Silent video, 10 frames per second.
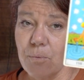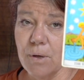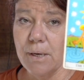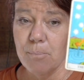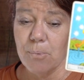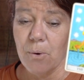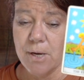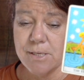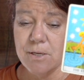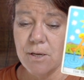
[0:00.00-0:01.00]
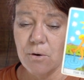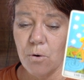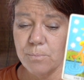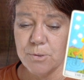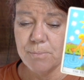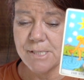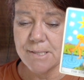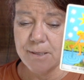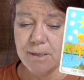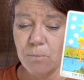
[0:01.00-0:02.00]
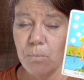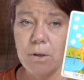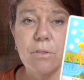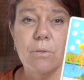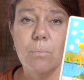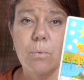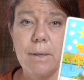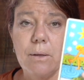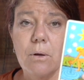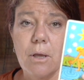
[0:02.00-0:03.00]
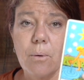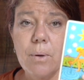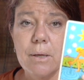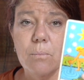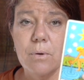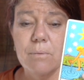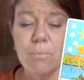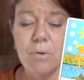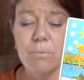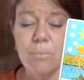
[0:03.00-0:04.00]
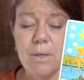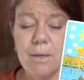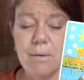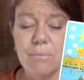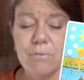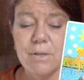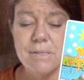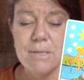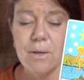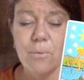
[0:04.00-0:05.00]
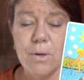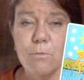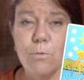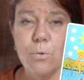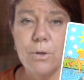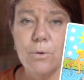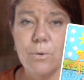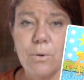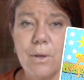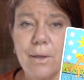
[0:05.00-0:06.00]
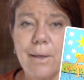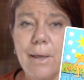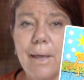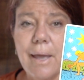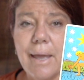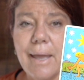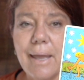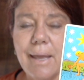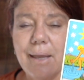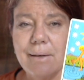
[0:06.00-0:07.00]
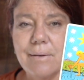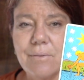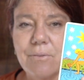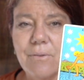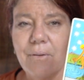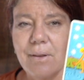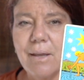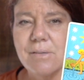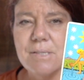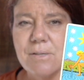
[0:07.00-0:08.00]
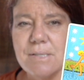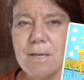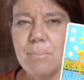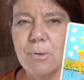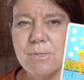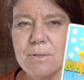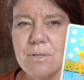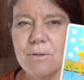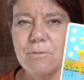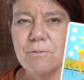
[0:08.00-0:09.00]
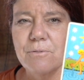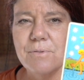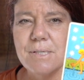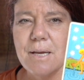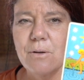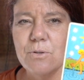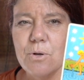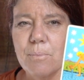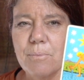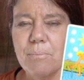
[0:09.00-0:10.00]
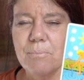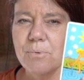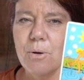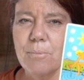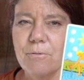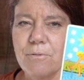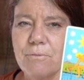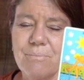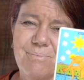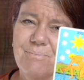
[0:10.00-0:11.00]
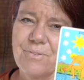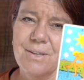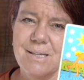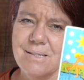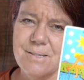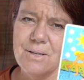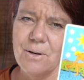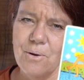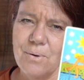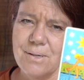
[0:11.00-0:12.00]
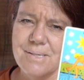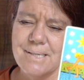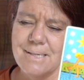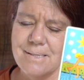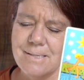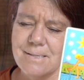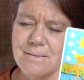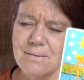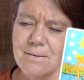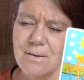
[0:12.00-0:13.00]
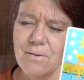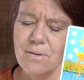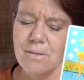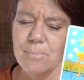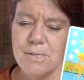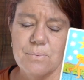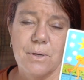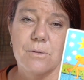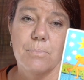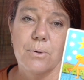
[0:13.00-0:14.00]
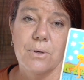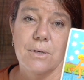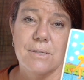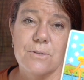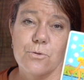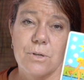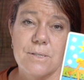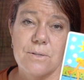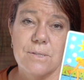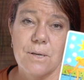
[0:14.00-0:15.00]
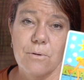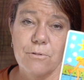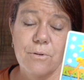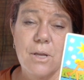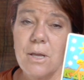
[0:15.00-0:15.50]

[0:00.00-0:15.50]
really bright and optimistic with where you're going, with where things are going for you. And yeah, so stay positive, stay on top of things, you know, in a sense. I think the best way to put it is trust yourself.